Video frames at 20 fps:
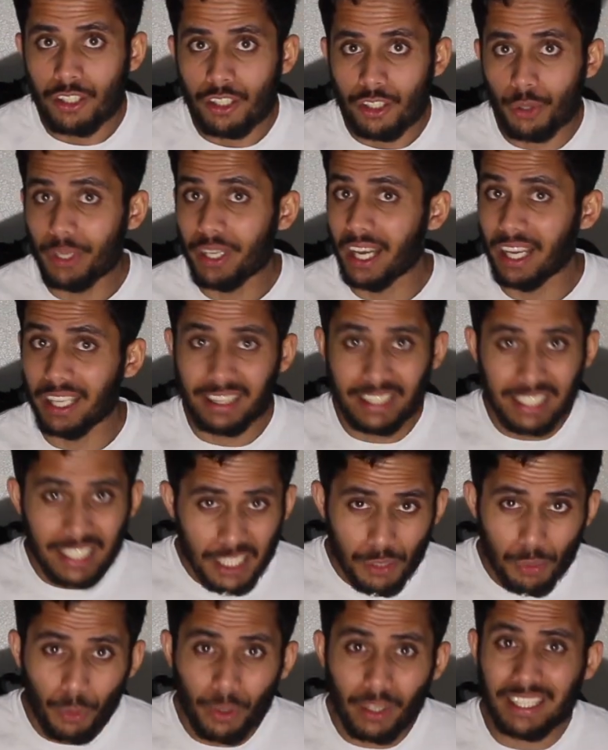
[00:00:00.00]
So yeah,
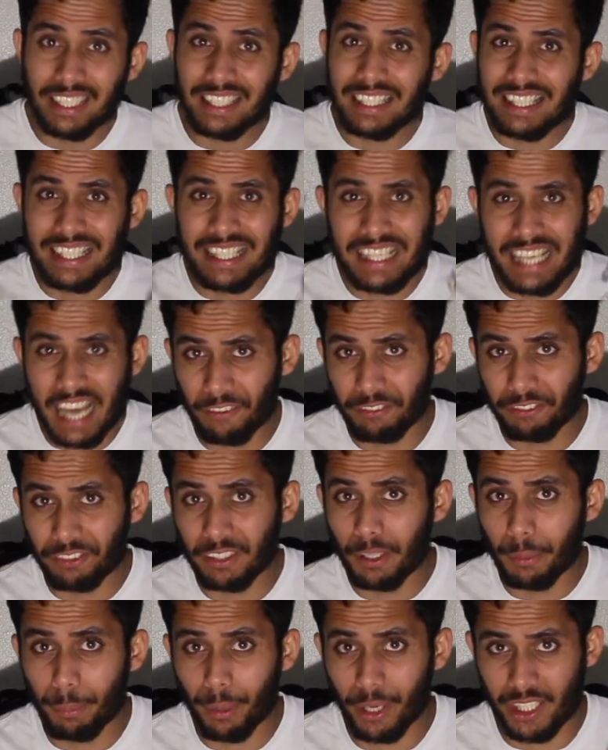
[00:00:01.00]
this one is
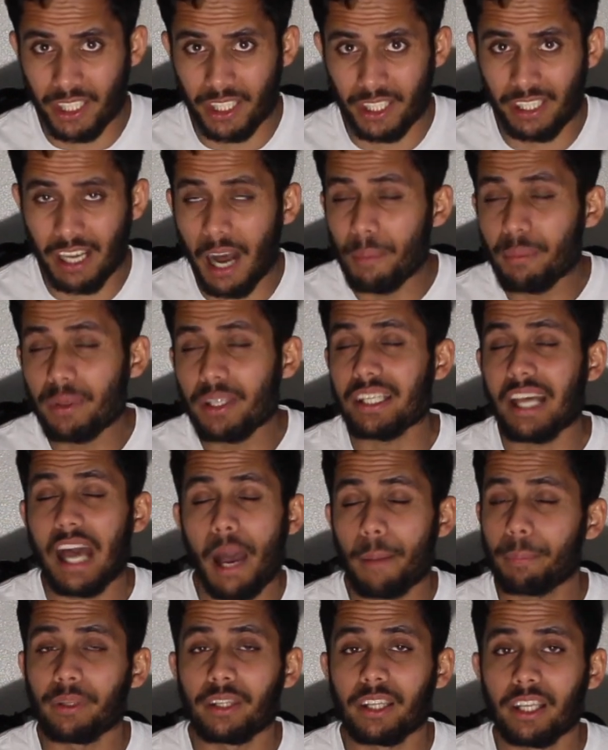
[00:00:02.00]
definitely busted. I'm just
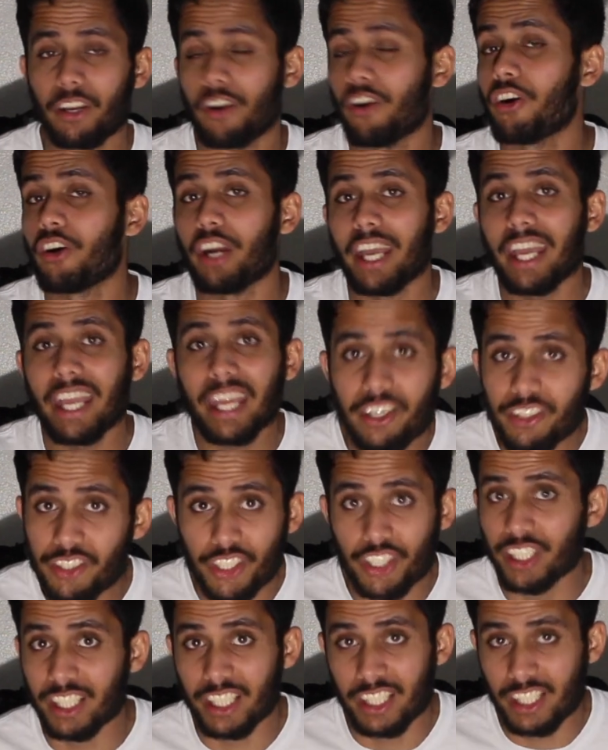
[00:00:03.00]
happy that her hair
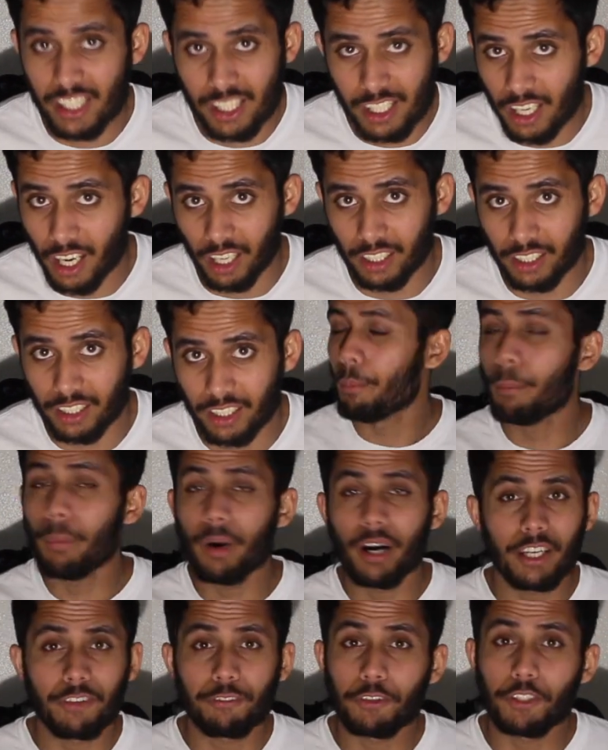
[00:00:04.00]
didn't get stuck.
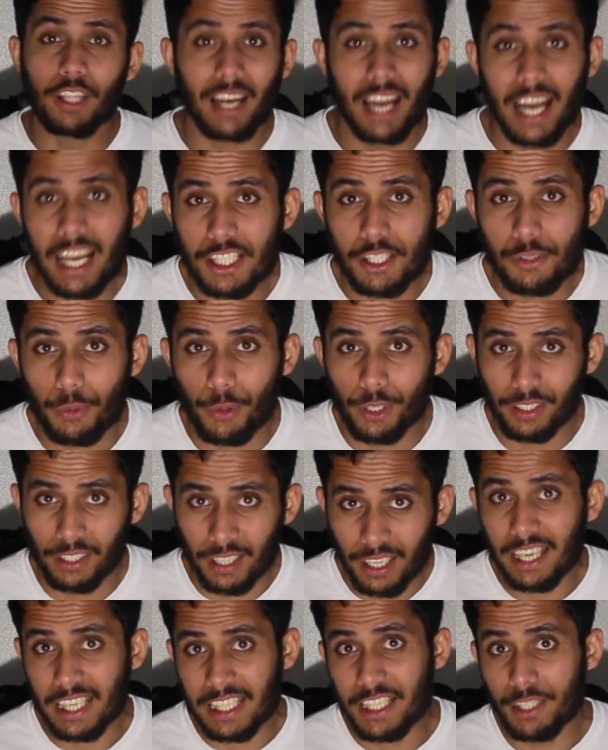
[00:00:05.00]
But for the last
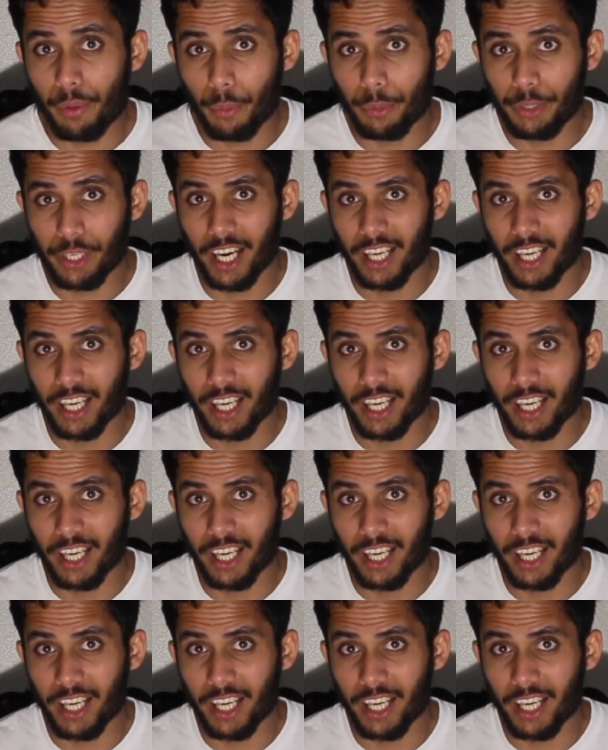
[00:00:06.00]
one, let's see what we